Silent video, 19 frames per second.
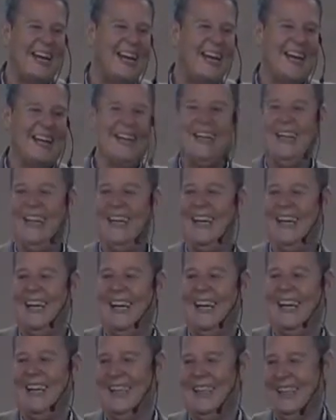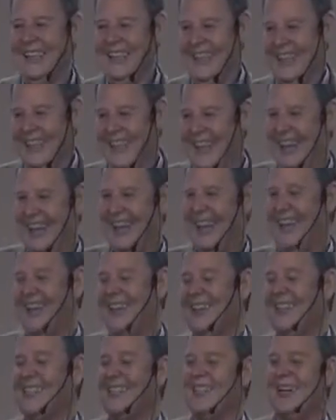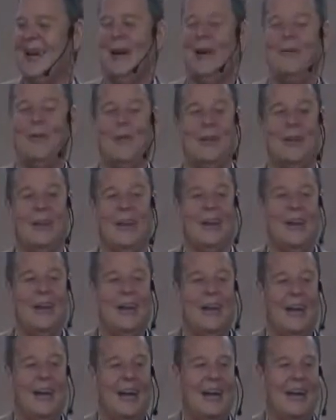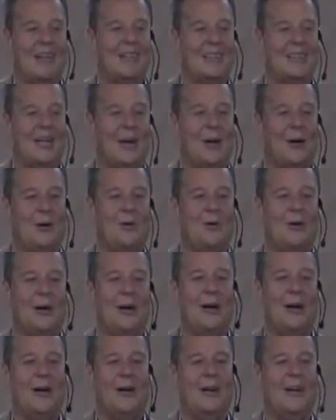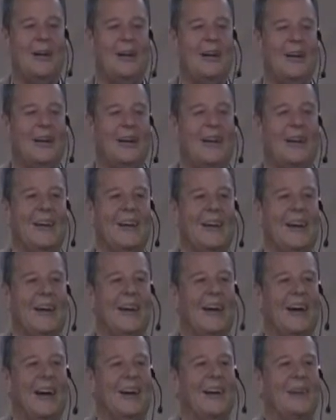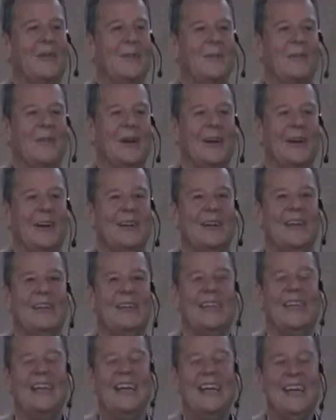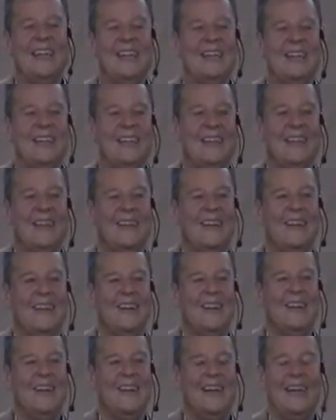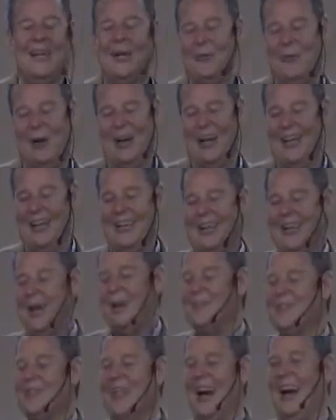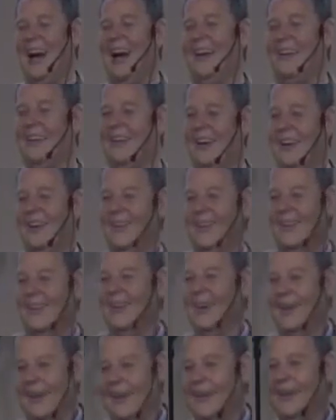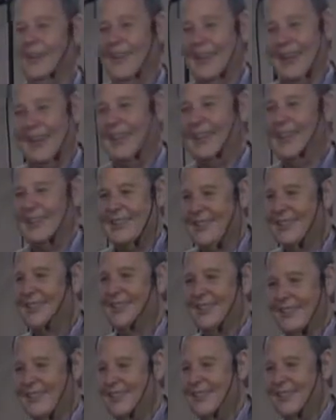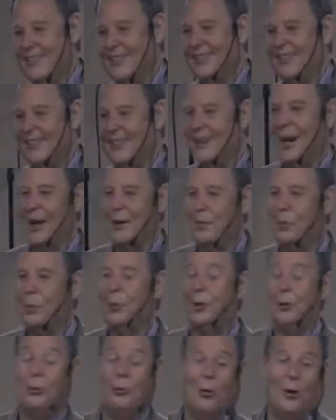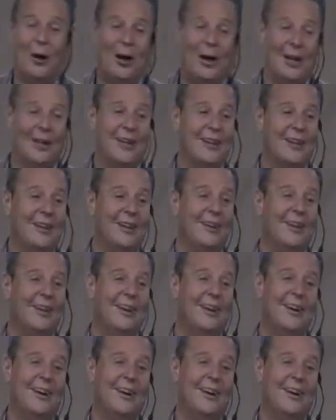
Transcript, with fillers: steak I can get," and, and all this stuff, and and so uh, uh then anyway, it comes out that yeah, he's trying to pull one.